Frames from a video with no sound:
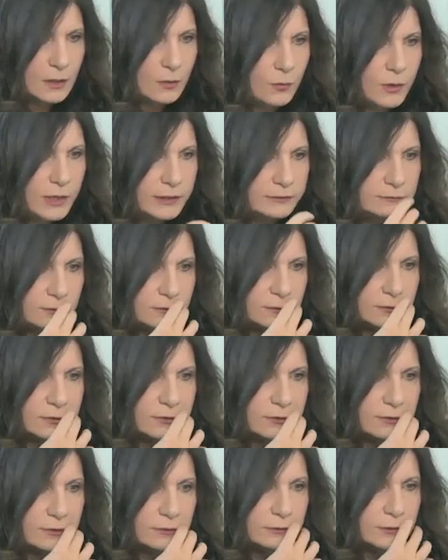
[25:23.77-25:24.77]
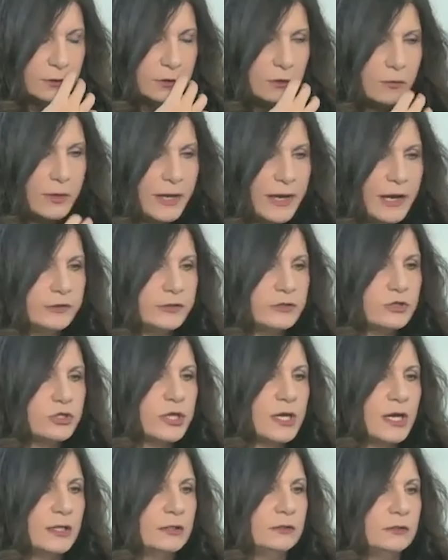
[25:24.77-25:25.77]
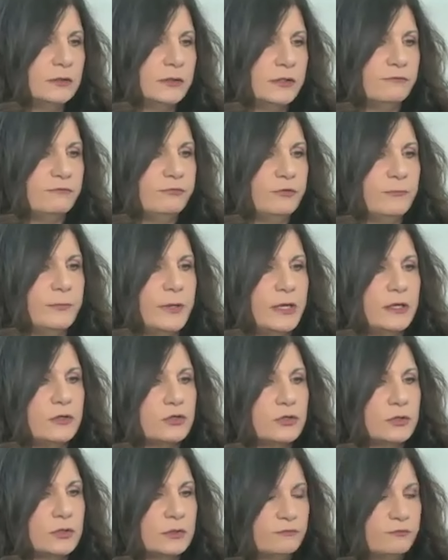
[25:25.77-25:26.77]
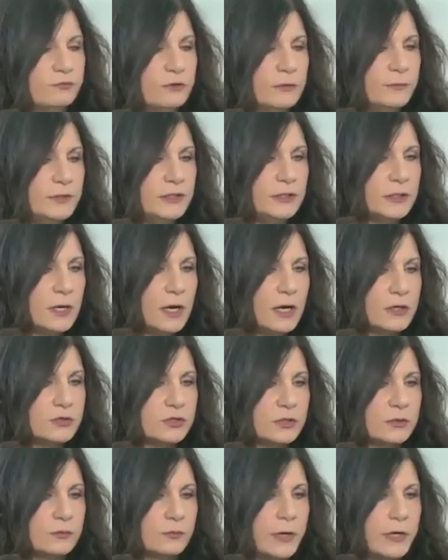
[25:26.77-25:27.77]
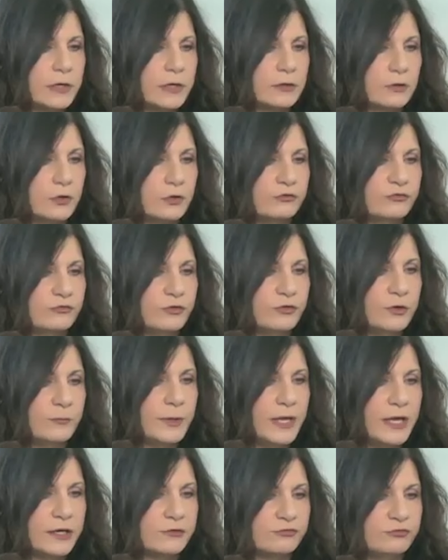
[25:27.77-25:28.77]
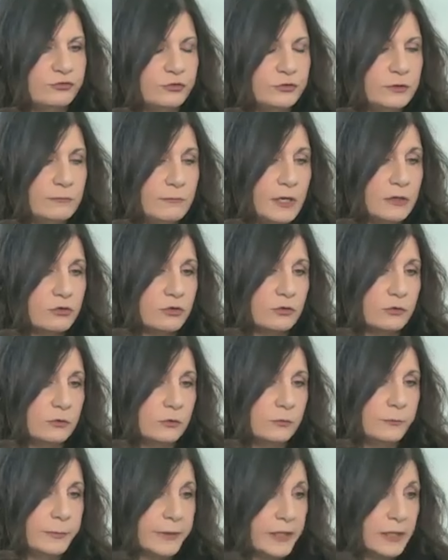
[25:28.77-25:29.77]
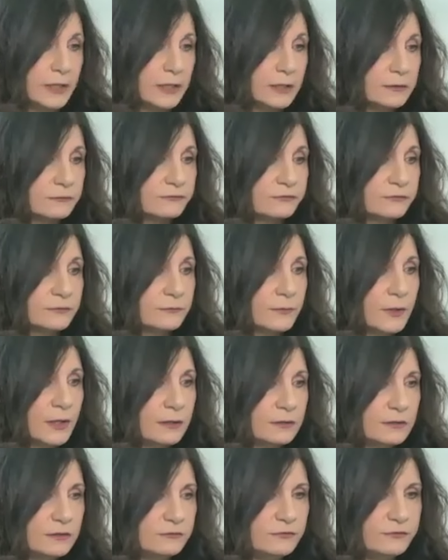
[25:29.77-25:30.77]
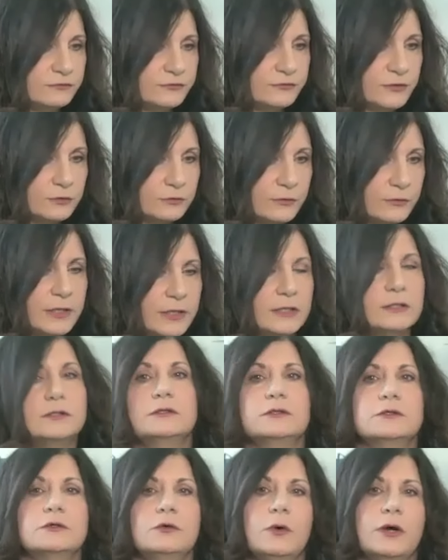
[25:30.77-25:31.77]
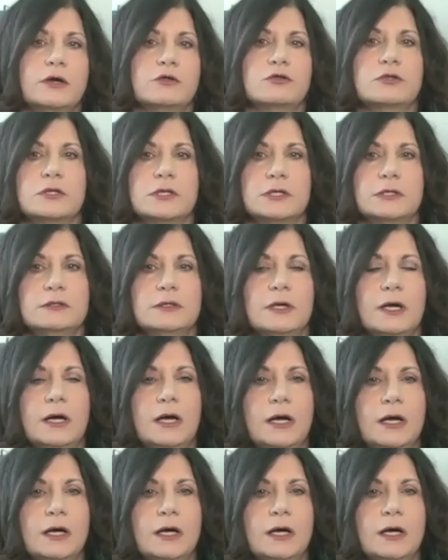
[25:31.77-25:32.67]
I want to know how to channel information from the Akashic Records from extra-dimensional beings. This is a great question.